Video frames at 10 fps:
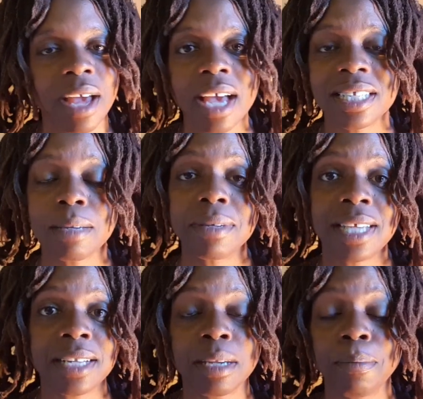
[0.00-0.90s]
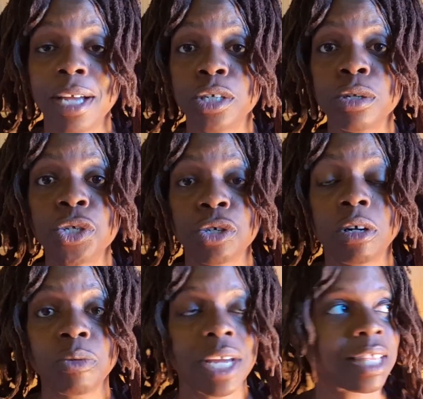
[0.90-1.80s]
some sentimental
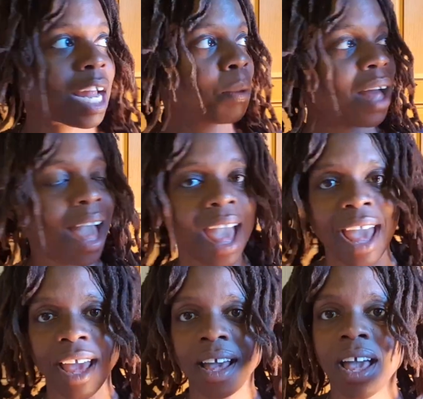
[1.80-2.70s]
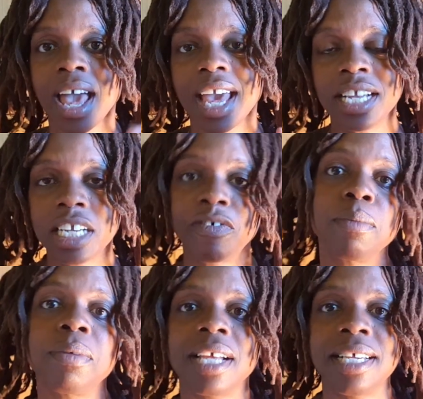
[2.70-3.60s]
jewelry that I will hang in different
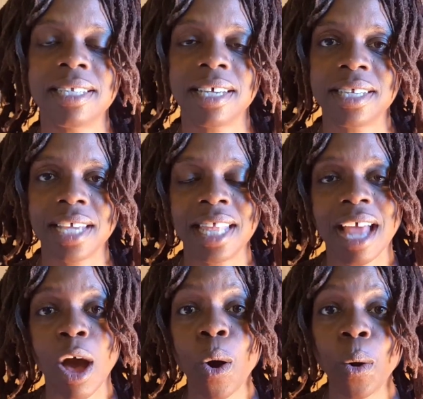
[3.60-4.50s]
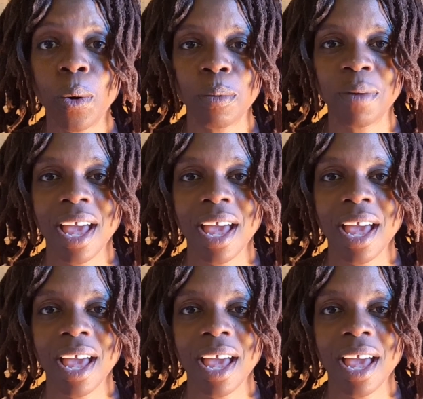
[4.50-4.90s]
places in the home,